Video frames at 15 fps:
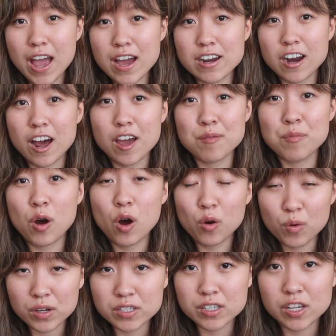and I am
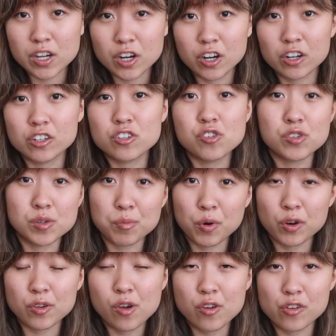always here to
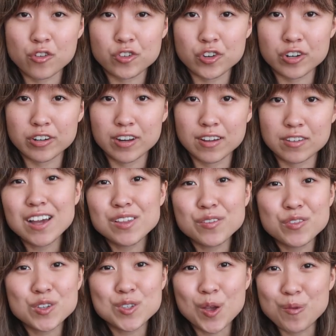support you on your journey. I love
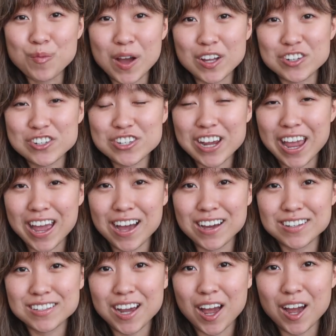you so much,
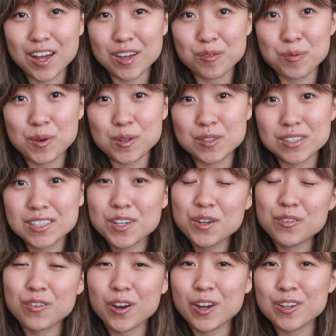and I will see
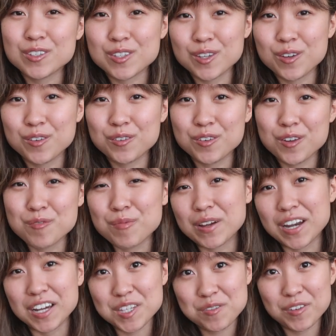you very soon in my
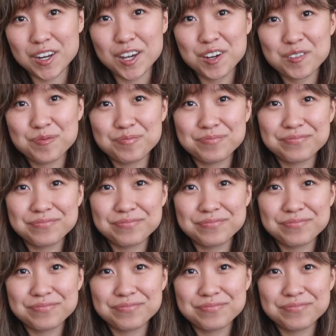next video.